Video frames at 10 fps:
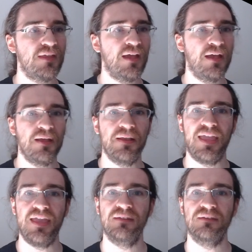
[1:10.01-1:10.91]

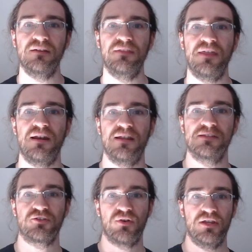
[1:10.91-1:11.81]
And then
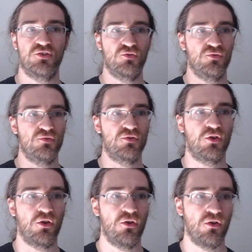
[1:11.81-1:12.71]
let's try to
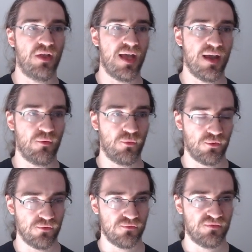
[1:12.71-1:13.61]
curl
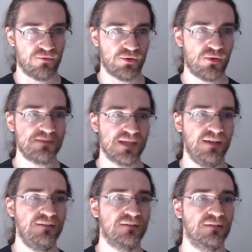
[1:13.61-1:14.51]
our favorite
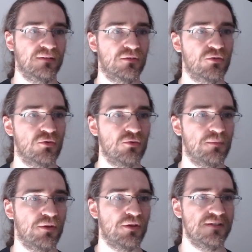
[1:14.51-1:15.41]
website,
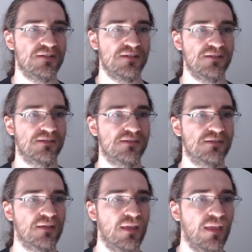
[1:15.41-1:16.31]

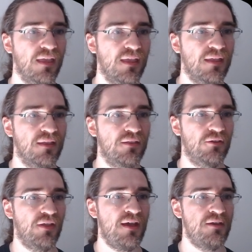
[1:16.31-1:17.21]

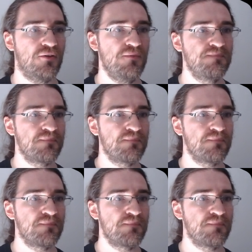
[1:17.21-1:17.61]
Kubernetes.io.